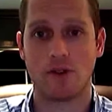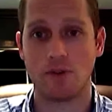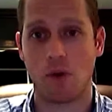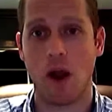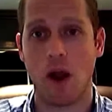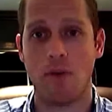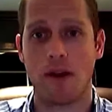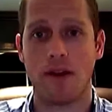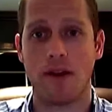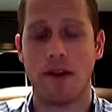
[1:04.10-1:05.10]
two
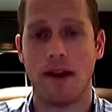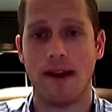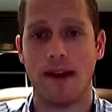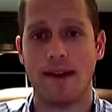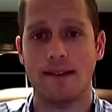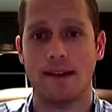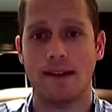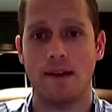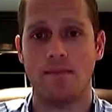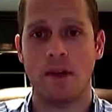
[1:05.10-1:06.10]
primary, and
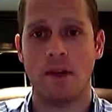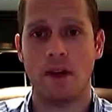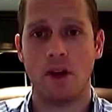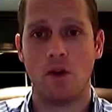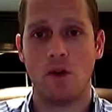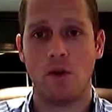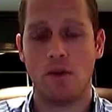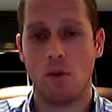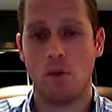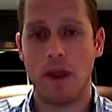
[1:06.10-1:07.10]
um,
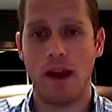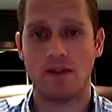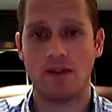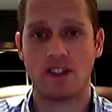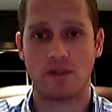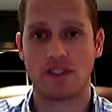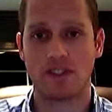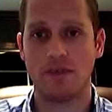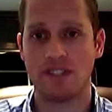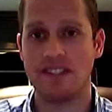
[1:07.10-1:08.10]
we have several
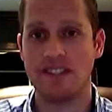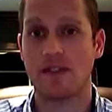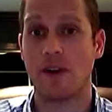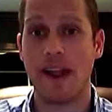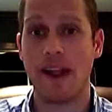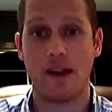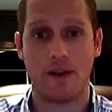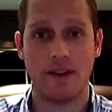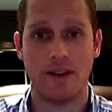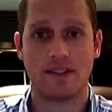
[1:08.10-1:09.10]
teams in different
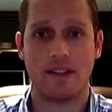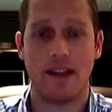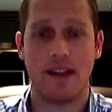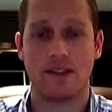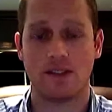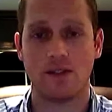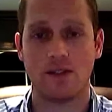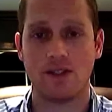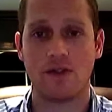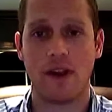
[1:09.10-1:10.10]
areas. And so
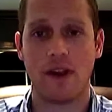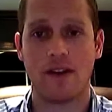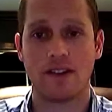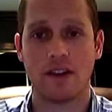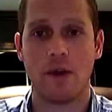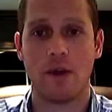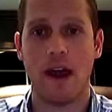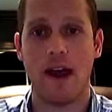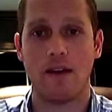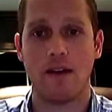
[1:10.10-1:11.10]
those different areas that we
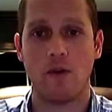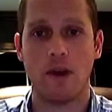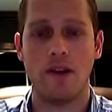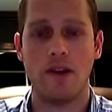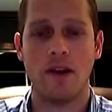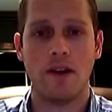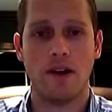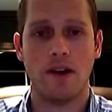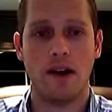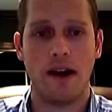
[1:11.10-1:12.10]
have, we
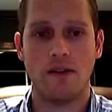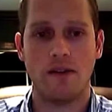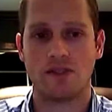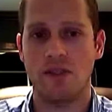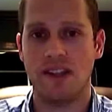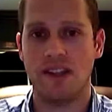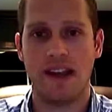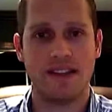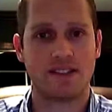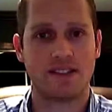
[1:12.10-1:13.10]
uh, have as many
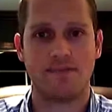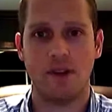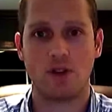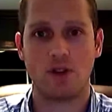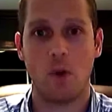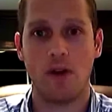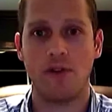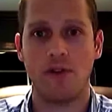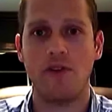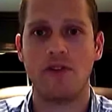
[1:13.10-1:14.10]
as you know
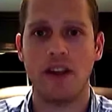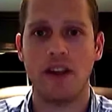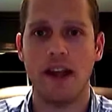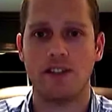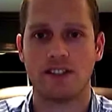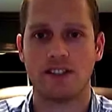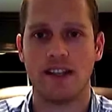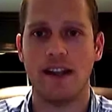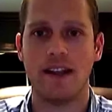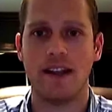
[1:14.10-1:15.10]
12 to 15 agents at
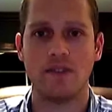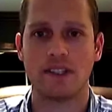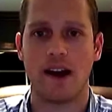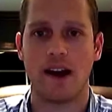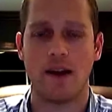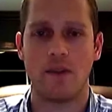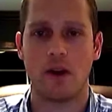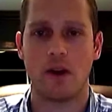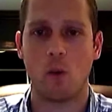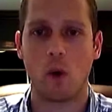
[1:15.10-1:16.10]
any given time
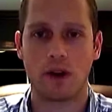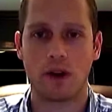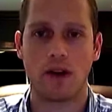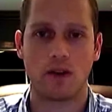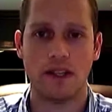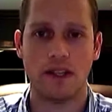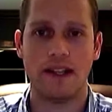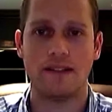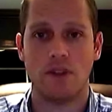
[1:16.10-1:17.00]
that are working our lead